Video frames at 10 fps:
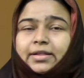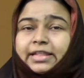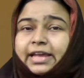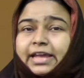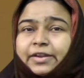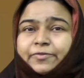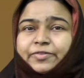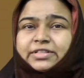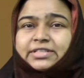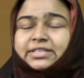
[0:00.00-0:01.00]
The
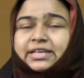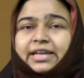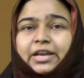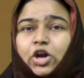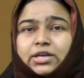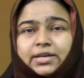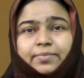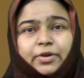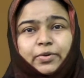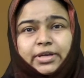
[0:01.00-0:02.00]
infants cannot
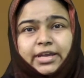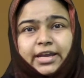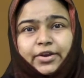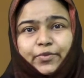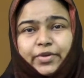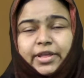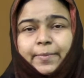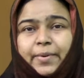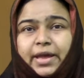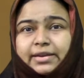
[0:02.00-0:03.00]
communicate with their
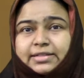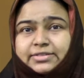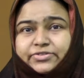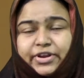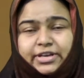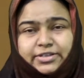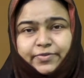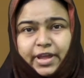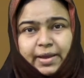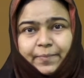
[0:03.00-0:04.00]
parents straight
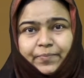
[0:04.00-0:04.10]
away.